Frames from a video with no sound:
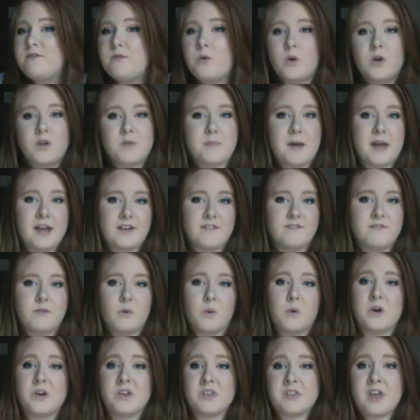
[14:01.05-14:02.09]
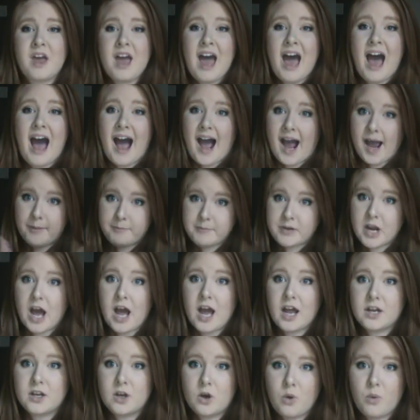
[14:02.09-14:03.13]
forth. I'm
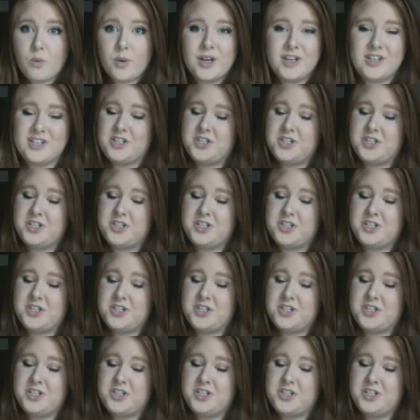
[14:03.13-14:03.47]
not going